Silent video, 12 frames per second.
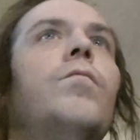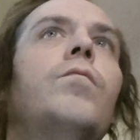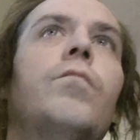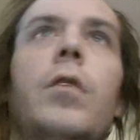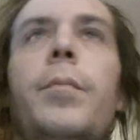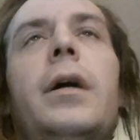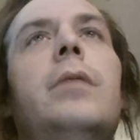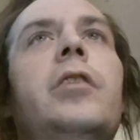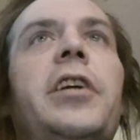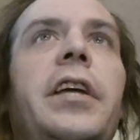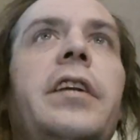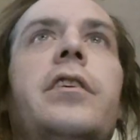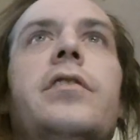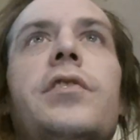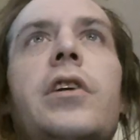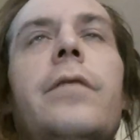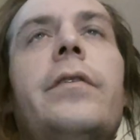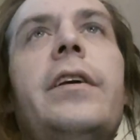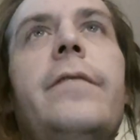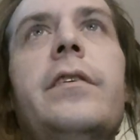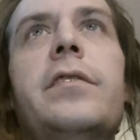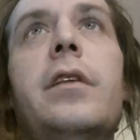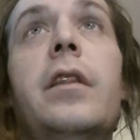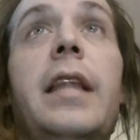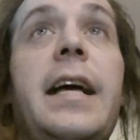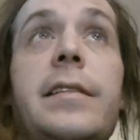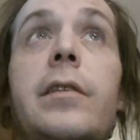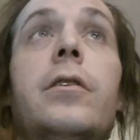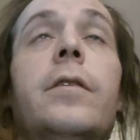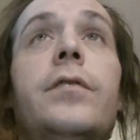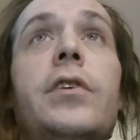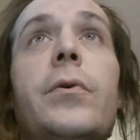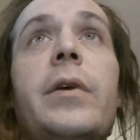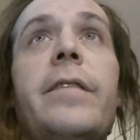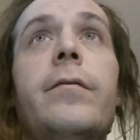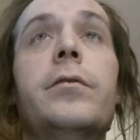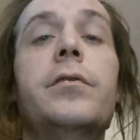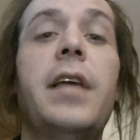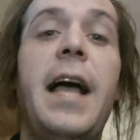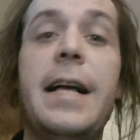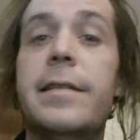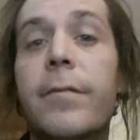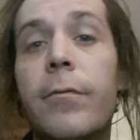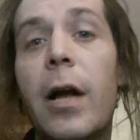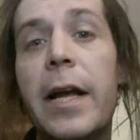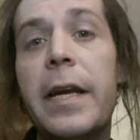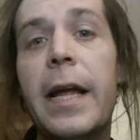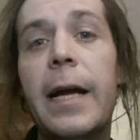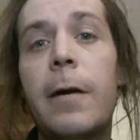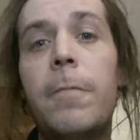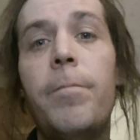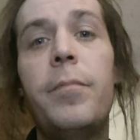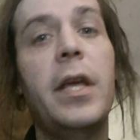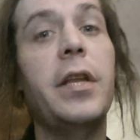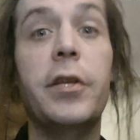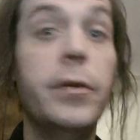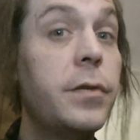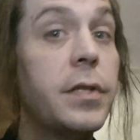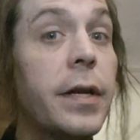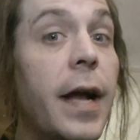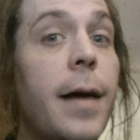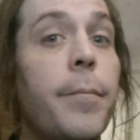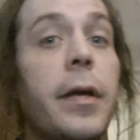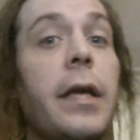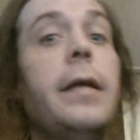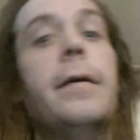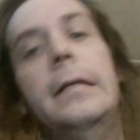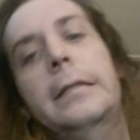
Republican, conservative is the lesser of two evils as of right now. It used to not be.